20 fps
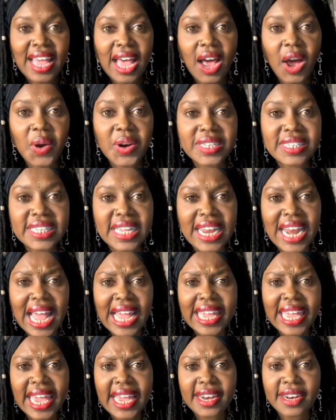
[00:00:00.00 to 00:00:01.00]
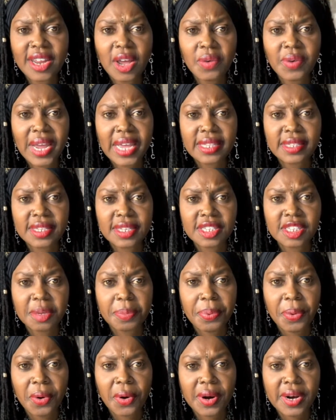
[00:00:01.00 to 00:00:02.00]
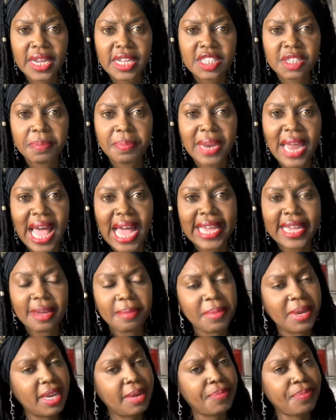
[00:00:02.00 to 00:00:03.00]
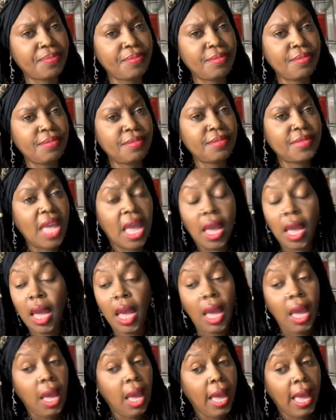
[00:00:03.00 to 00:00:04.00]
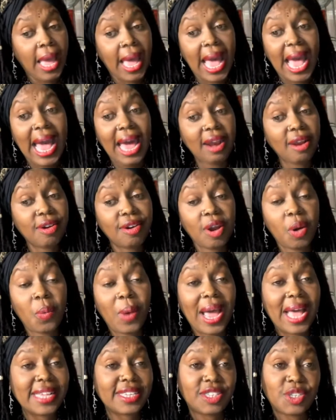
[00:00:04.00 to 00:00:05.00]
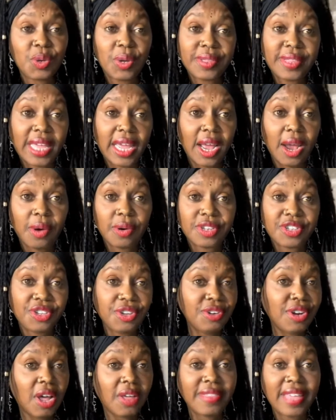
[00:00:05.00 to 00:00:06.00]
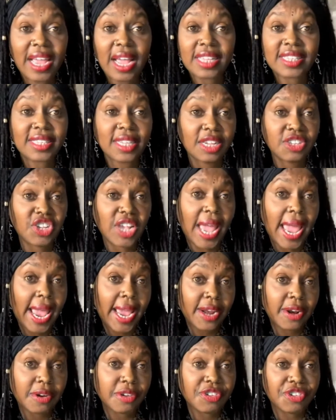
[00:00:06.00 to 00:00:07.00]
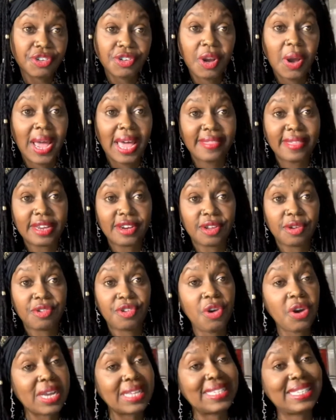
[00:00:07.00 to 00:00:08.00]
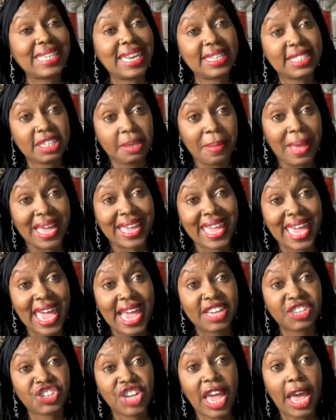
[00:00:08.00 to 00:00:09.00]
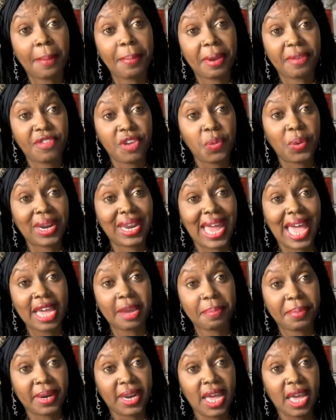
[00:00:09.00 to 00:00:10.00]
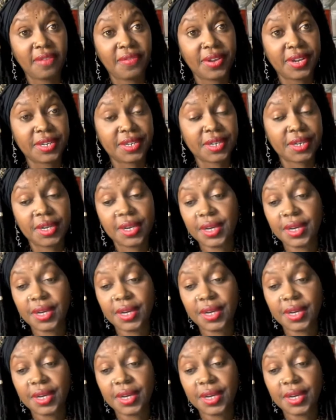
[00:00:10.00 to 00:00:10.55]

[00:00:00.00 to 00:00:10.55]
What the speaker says: Otis said, I can't donate to support. It's blocking me. I don't know why it's doing that, Otis. You know they are such haters. You know how they do. You can send it to my Cash App if you would like, beloved.